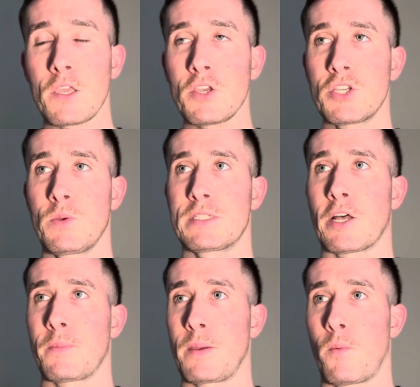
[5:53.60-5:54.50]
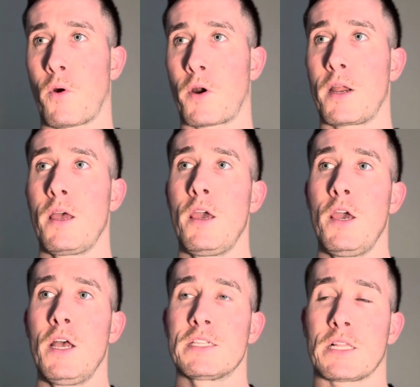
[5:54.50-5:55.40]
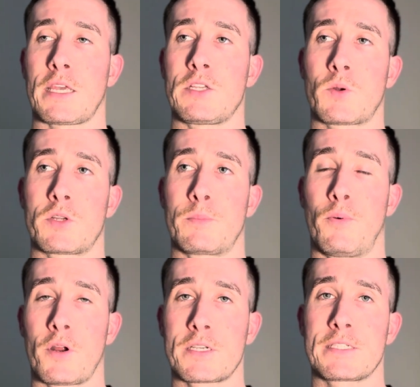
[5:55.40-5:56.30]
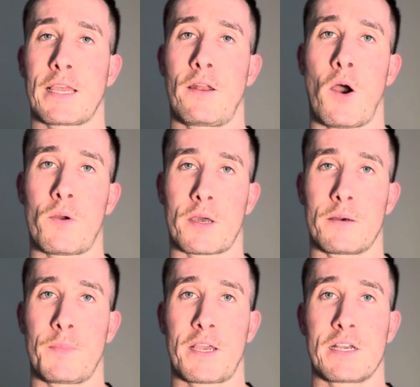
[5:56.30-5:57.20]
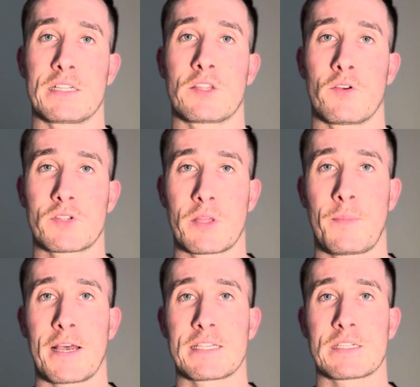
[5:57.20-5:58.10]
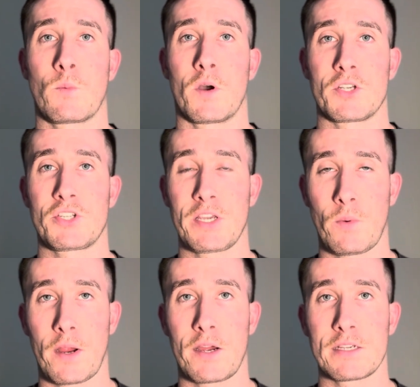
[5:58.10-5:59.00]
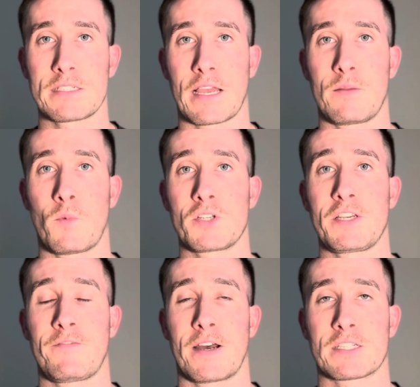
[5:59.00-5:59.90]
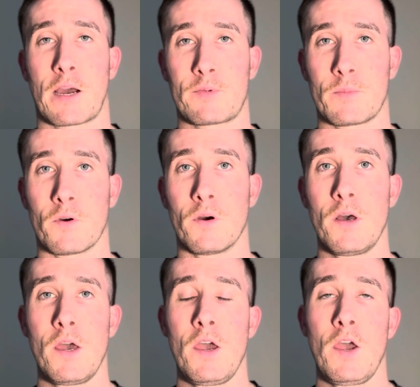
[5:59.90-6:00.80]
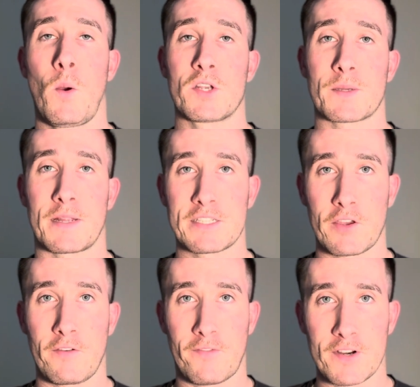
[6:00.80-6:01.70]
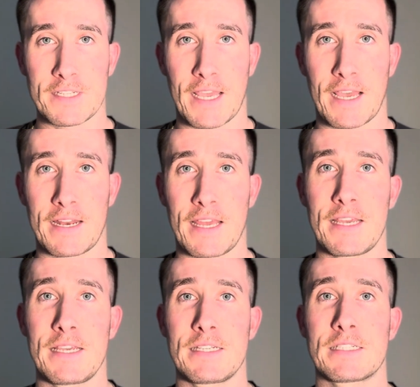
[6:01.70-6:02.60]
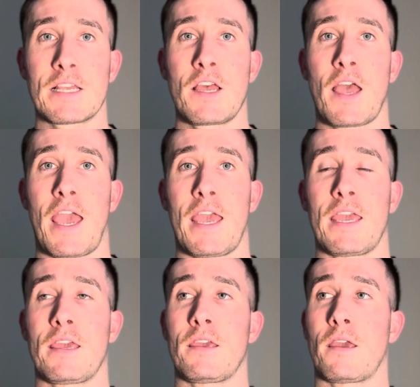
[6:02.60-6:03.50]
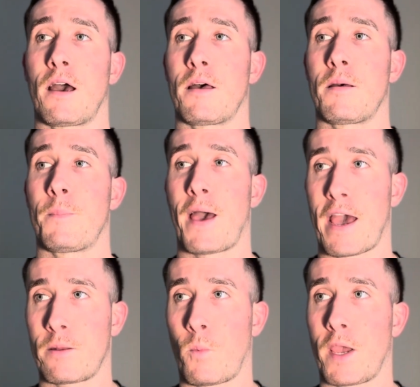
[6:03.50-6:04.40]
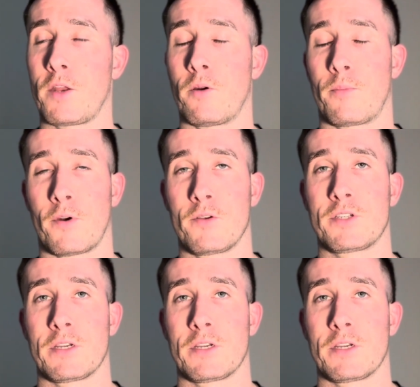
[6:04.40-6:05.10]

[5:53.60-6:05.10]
She was telling me more to lean towards Brooks and Hoka because those are the best at what she wears and what she finds comfortable, which I'm going to tell you firsthand is a bad way to approach